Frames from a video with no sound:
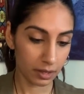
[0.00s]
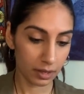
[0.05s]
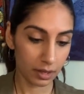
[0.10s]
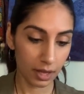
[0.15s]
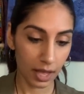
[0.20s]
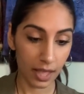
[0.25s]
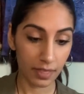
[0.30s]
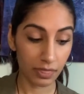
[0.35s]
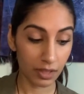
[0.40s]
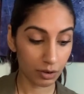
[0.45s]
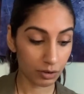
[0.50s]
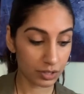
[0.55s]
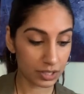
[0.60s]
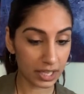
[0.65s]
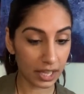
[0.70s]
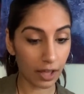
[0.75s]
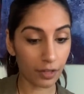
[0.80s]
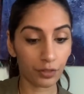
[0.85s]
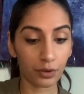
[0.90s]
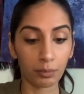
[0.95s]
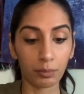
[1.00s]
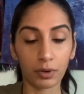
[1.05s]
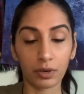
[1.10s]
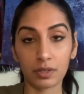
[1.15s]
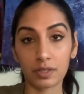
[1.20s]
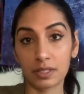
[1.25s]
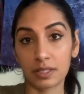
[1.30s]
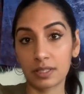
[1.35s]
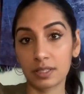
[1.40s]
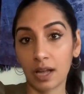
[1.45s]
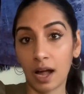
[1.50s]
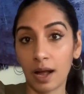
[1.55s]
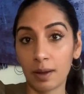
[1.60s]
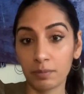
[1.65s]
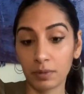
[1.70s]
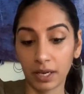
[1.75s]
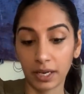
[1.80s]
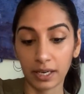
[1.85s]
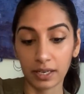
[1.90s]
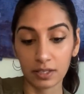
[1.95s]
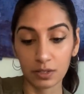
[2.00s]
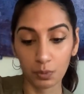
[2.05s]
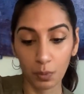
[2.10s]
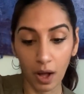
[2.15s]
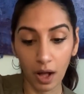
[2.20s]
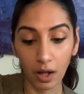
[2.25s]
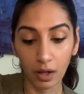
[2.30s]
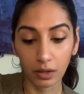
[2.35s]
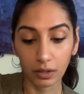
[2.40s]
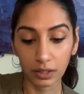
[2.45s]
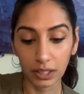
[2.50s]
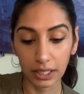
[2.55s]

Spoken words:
And there's the other person's timeline as well in